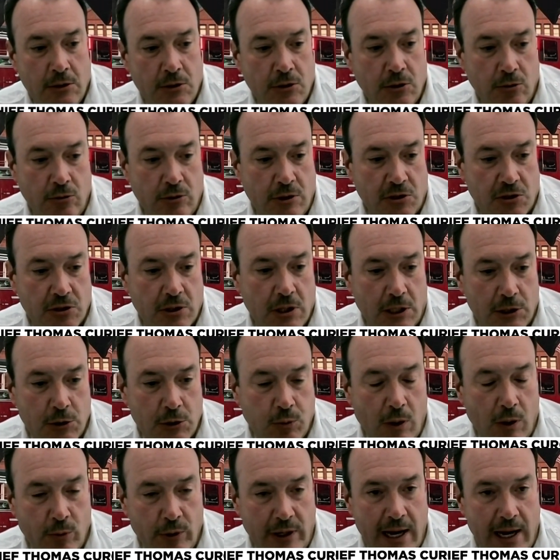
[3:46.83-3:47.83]
to discuss
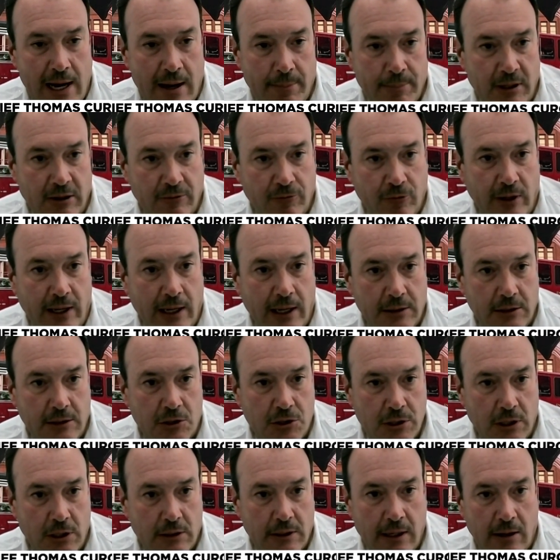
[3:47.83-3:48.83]
what would happen if we had to
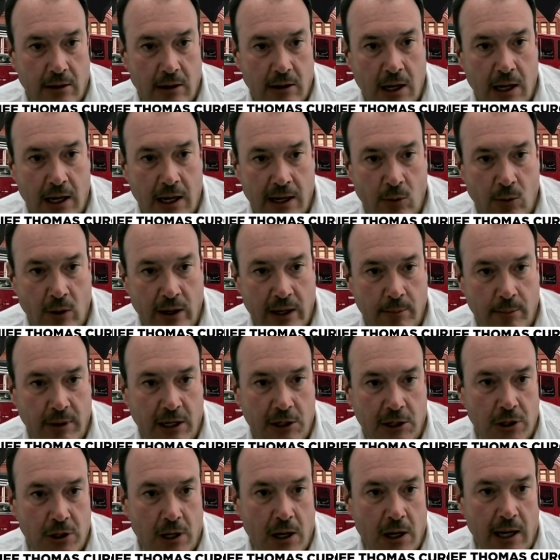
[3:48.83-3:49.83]
shut down a highway, a
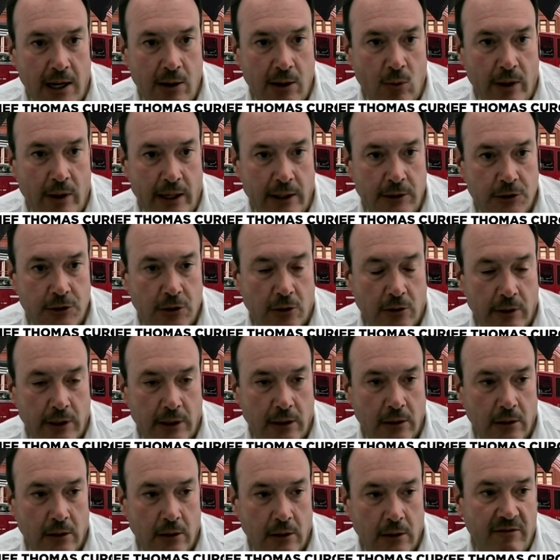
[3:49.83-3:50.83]
major highway,
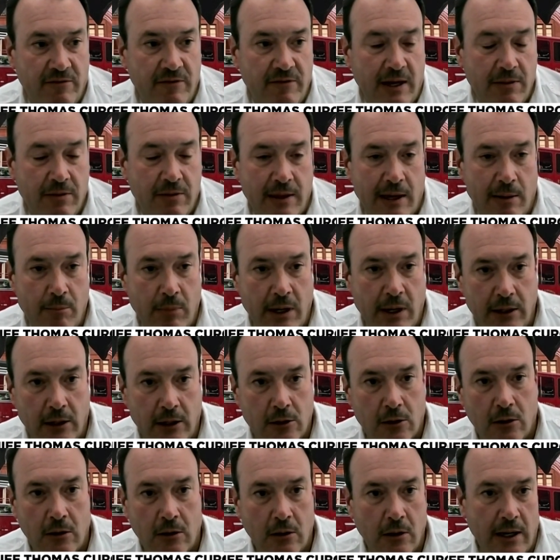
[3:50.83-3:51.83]
during an event that might
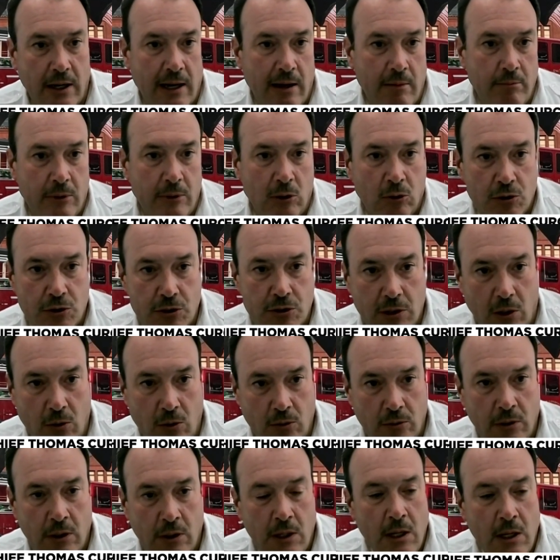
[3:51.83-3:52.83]
occur at
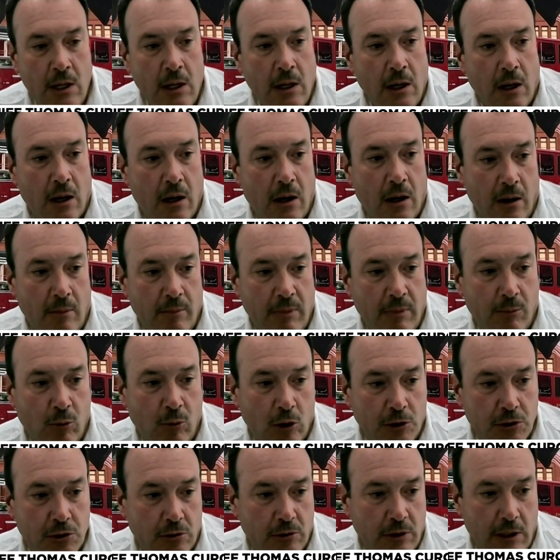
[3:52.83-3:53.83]
Millstone. Um, I'm
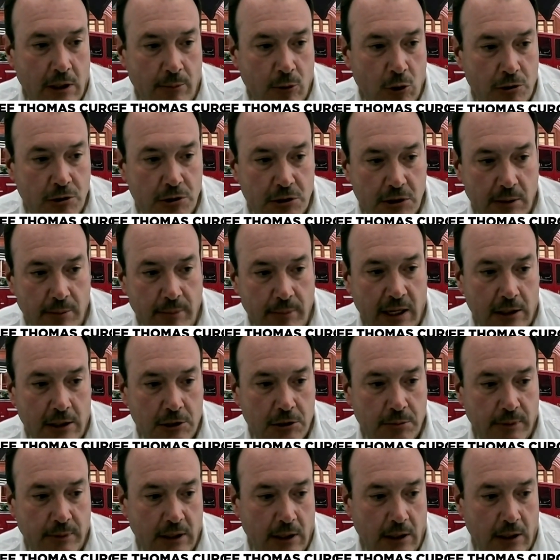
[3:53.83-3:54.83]
also the emergency
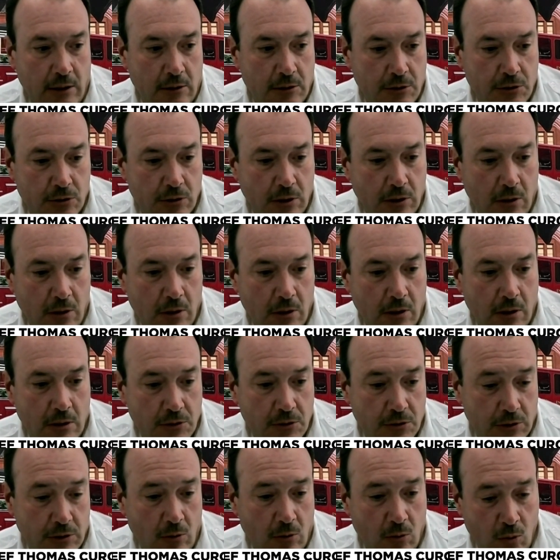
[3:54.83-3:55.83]
management here, so
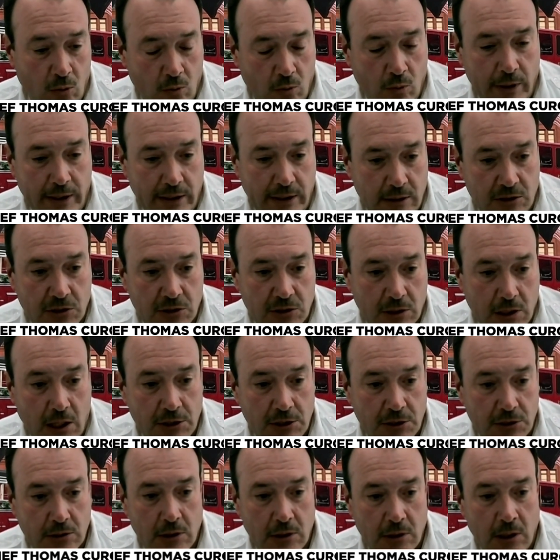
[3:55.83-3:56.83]
so we
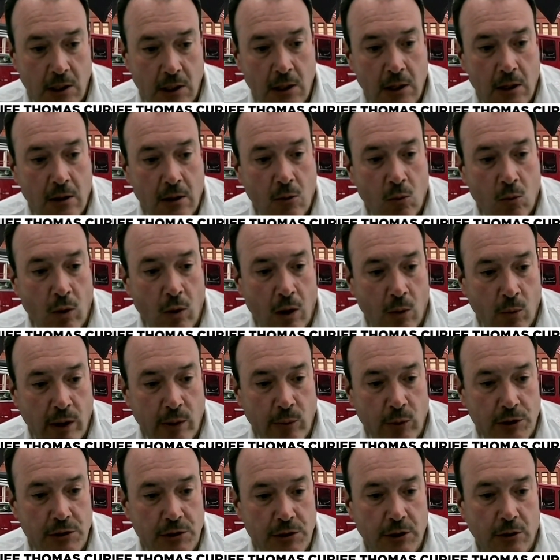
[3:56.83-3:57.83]
discussed what we
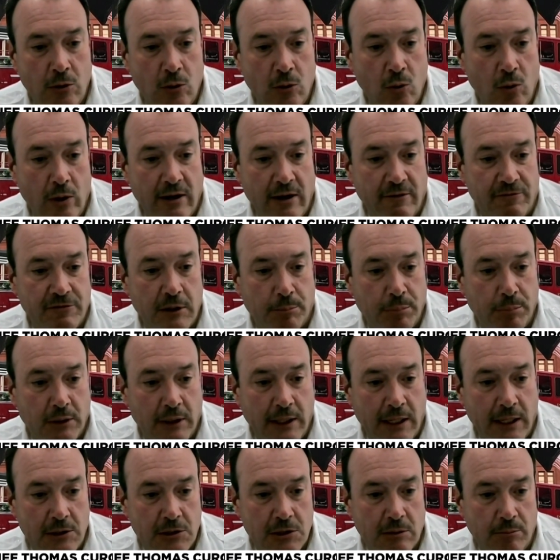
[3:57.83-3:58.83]
would do if the
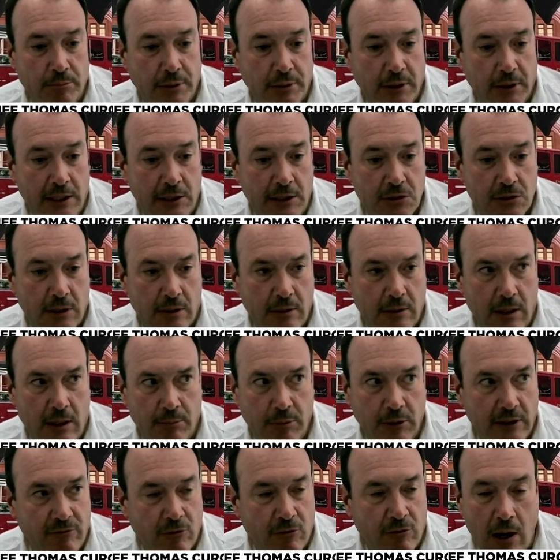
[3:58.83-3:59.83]
plans in place. I, I
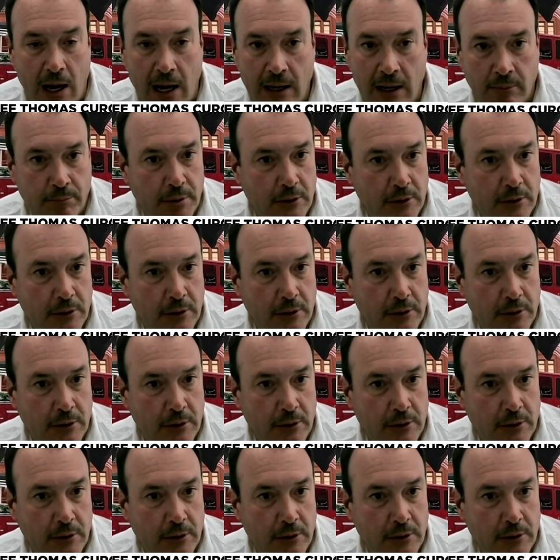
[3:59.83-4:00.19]
believe Groton